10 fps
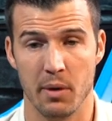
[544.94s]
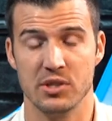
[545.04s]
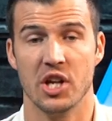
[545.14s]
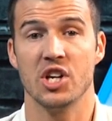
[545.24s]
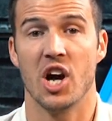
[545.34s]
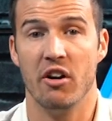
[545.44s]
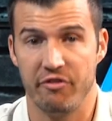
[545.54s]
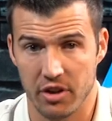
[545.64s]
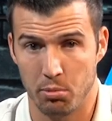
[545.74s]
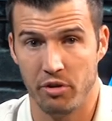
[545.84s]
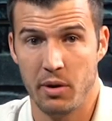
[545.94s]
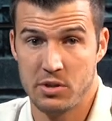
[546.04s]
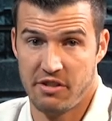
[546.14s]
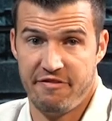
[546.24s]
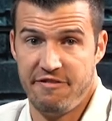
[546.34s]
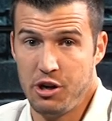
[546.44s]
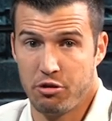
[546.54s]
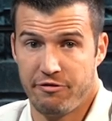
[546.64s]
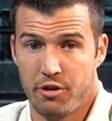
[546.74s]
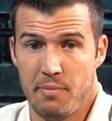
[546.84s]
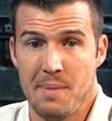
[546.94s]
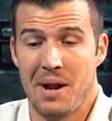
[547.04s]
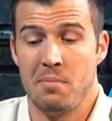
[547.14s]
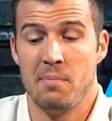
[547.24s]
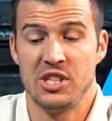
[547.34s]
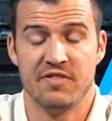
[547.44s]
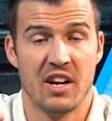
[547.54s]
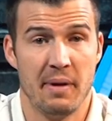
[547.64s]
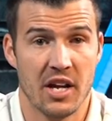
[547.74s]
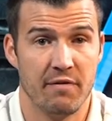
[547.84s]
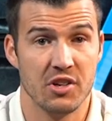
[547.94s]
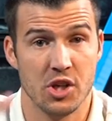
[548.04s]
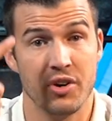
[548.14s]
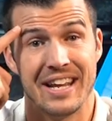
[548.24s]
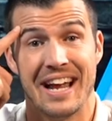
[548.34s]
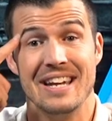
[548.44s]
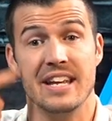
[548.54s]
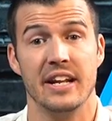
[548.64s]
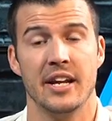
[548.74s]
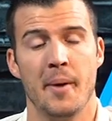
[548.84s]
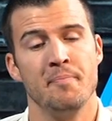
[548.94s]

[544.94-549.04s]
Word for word: that was uncomfortable, that was a fear for me, but I put myself out of my comfort zone and I did it.